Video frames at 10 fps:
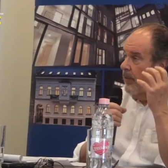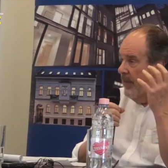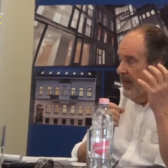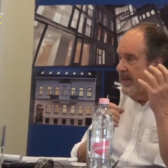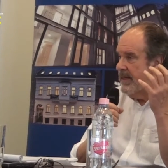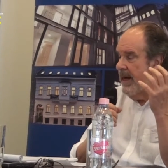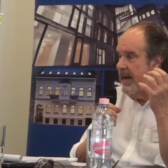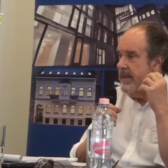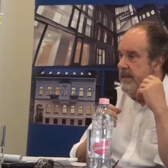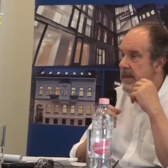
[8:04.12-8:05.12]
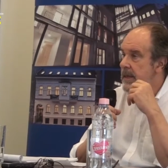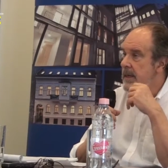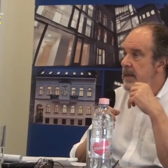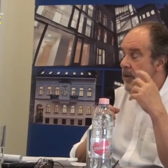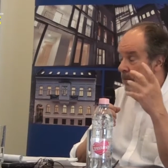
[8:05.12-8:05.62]
from think tanks,
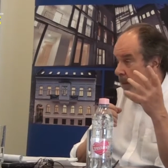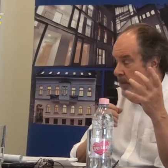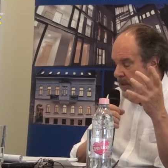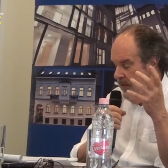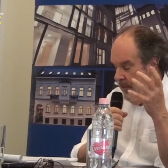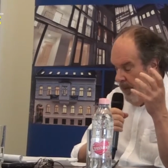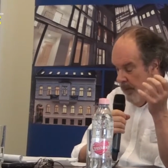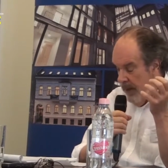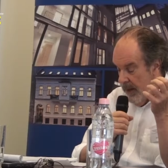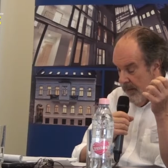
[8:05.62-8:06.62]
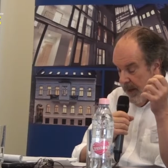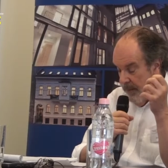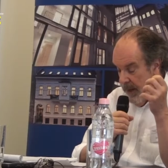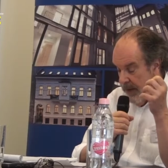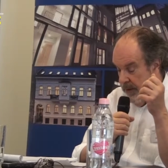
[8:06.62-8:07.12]
from members of the public, for
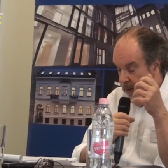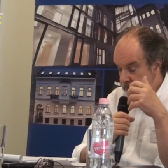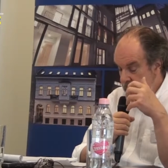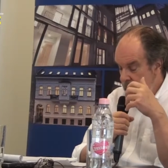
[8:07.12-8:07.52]
that matter,